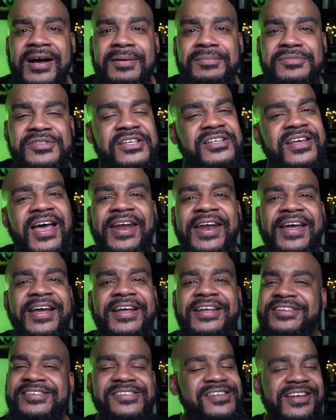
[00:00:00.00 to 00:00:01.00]
just kind of
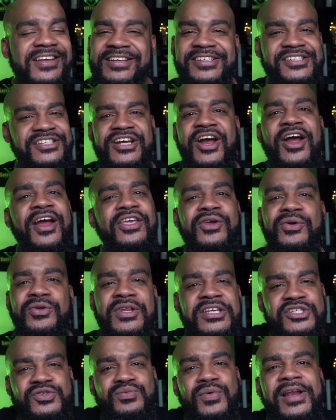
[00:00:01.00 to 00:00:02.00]
sharing you.
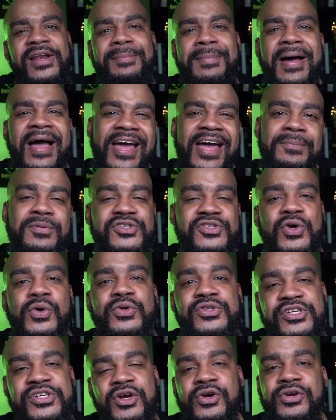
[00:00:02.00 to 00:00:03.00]
This is really my
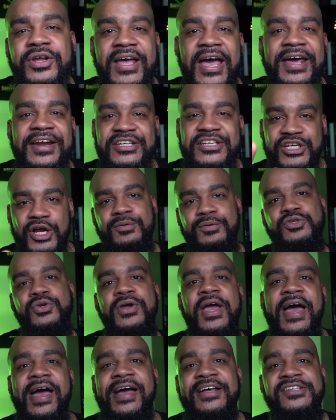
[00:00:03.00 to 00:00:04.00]
episode zero to kind of share with you
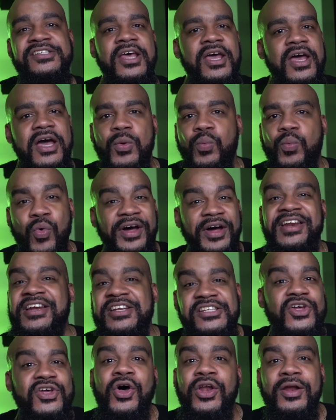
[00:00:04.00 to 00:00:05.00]
guys what it
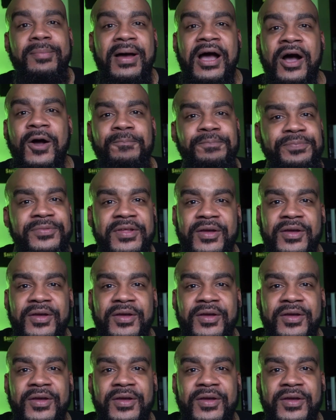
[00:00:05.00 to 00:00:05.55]
is all about.